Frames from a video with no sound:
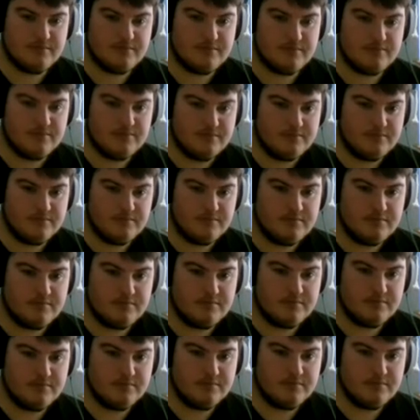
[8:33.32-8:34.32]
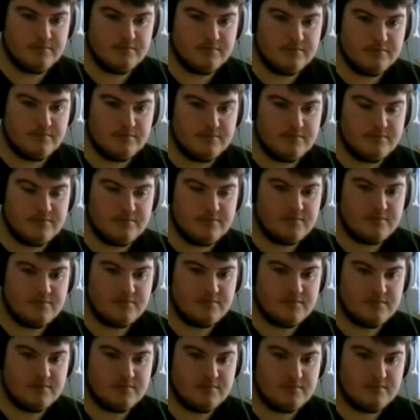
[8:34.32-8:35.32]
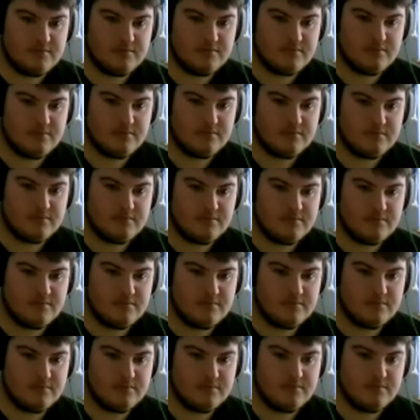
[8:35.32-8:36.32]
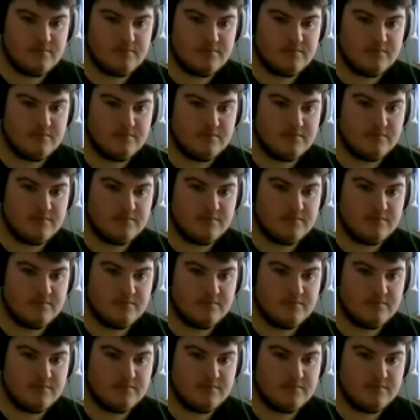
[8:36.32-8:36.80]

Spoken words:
The person shown says nothing.